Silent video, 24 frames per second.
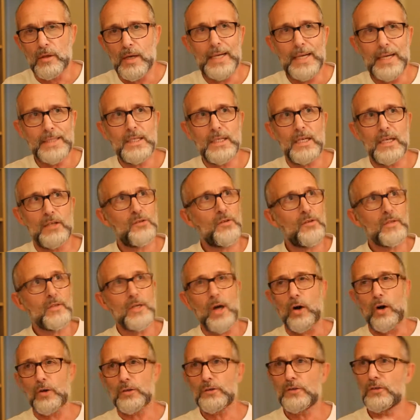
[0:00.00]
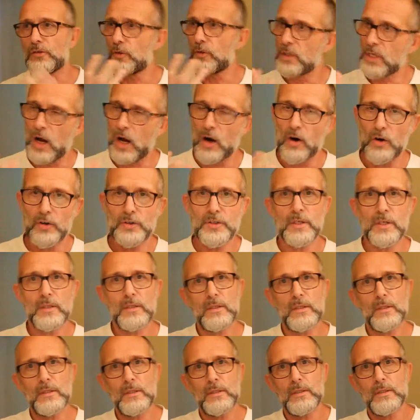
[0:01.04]
Ideas of gods or God,
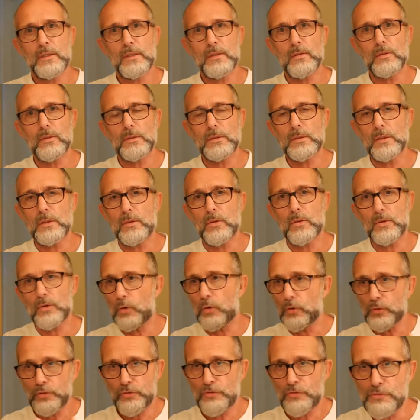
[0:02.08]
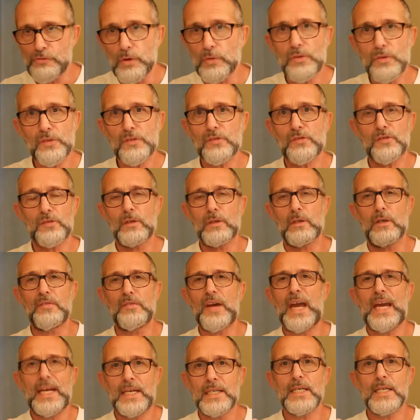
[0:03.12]
or truths of
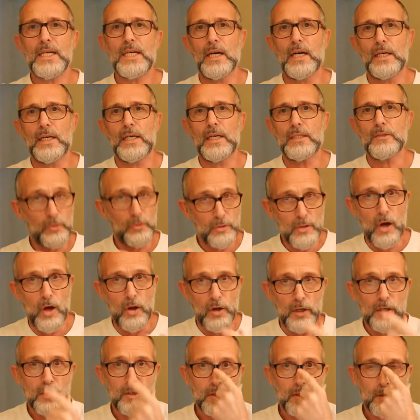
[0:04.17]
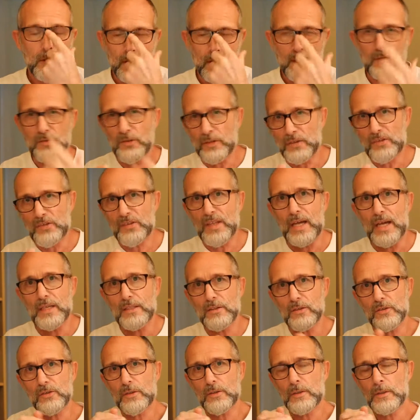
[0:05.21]
any kind, or knowledge as it
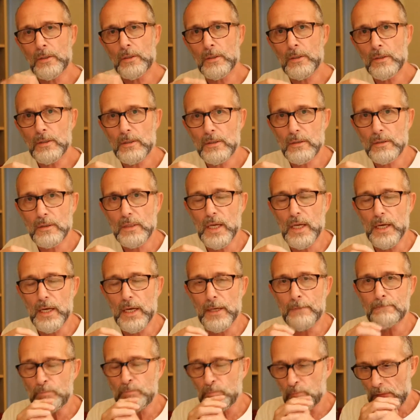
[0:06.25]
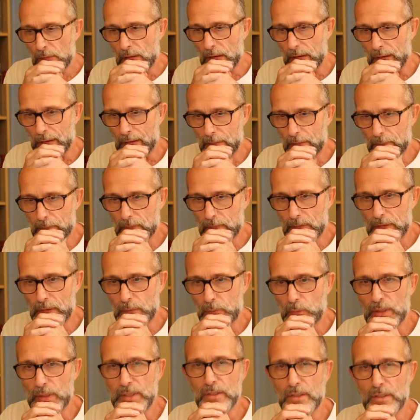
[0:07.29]
stands. Okay,
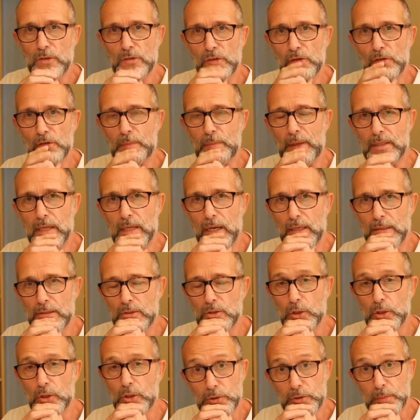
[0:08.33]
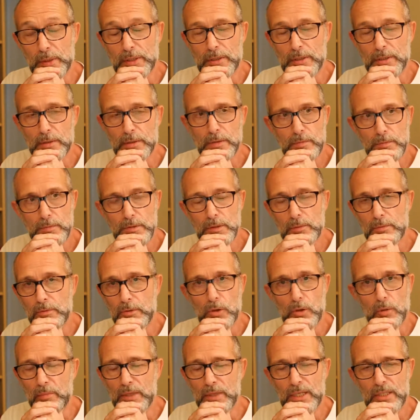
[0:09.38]
and when you suspend that judgment, you
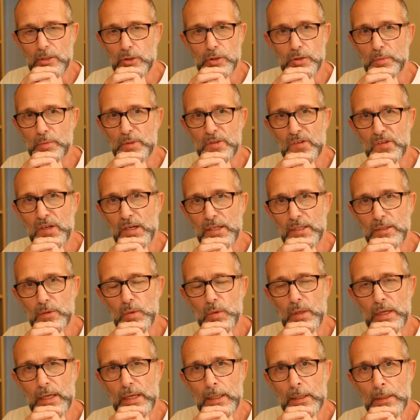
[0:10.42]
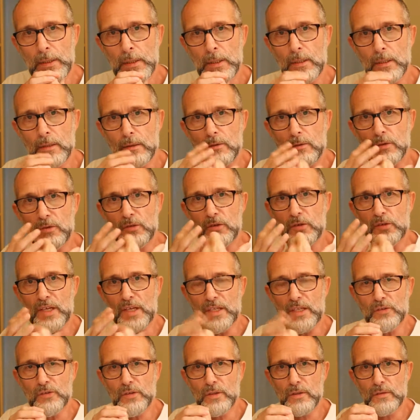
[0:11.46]
don't make judgments either way. There's a
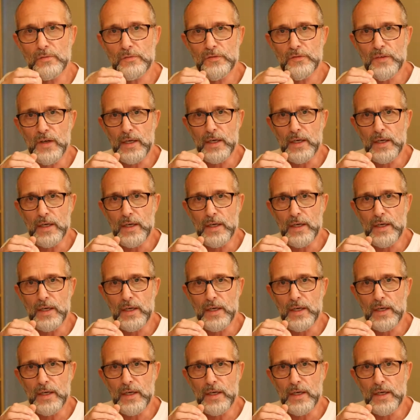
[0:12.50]
sense of